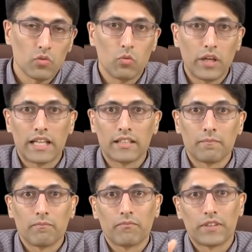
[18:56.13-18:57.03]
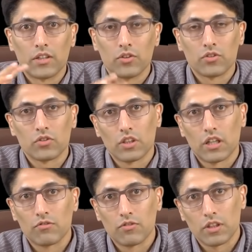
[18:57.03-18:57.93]
when those
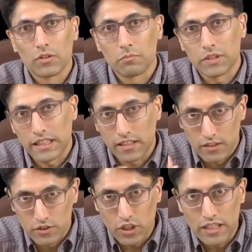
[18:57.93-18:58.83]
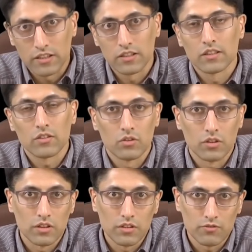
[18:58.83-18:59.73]
of a particular gender
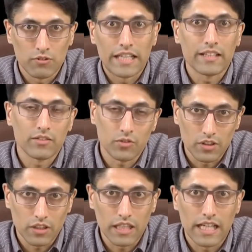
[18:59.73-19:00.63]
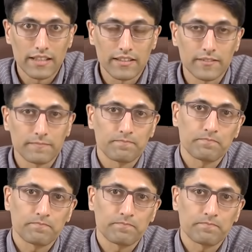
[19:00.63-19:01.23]
or a race or class,